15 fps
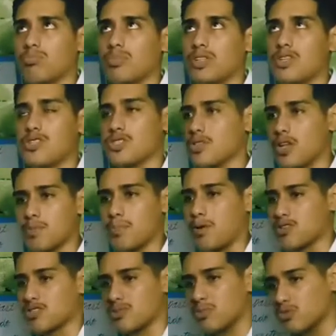it's not
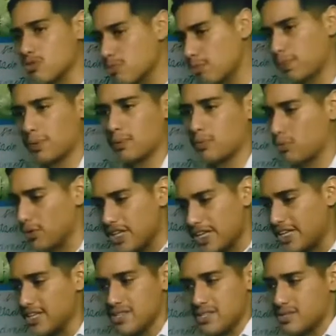possible to
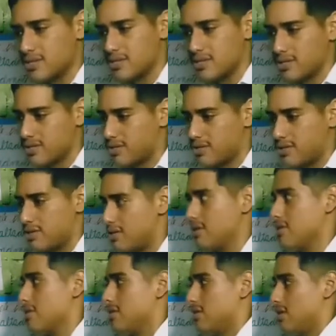eat,
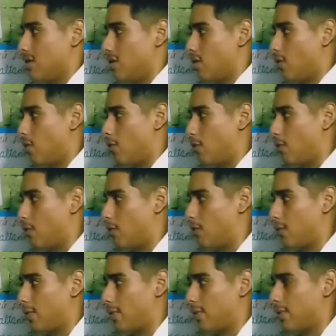
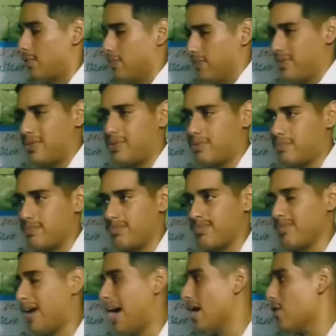or
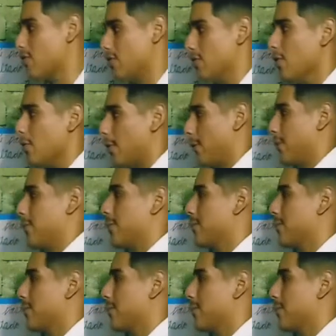I don't know.